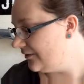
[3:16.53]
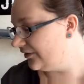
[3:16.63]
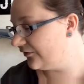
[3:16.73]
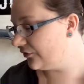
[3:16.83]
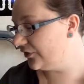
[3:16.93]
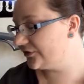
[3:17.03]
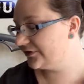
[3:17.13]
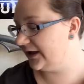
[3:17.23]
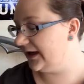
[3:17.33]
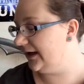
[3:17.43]
But of course,
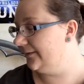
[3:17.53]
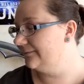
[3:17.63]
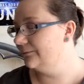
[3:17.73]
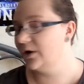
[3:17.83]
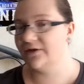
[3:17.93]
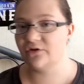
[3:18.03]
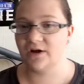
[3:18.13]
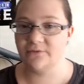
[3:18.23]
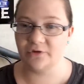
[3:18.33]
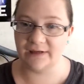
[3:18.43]
whenever
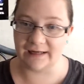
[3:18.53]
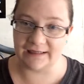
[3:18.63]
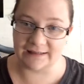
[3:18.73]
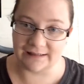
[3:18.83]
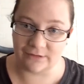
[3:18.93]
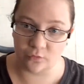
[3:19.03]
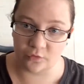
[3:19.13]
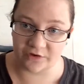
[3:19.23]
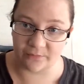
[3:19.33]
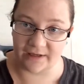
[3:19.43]
I'm doing anything
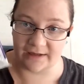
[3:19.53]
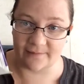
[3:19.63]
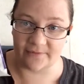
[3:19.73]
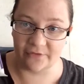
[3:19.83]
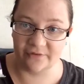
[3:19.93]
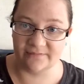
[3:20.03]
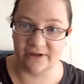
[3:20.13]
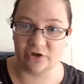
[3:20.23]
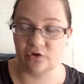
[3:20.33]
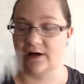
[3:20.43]
with makeup, I always
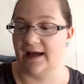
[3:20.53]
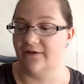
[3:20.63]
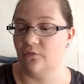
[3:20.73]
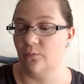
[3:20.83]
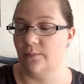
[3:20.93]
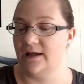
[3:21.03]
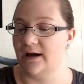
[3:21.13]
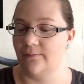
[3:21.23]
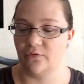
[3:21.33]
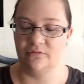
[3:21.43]
make sure I have
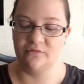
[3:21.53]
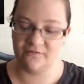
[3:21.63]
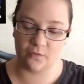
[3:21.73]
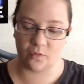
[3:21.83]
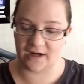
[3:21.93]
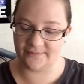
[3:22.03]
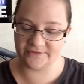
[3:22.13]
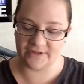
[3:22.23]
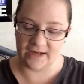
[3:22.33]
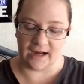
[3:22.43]
makeup remover wipes.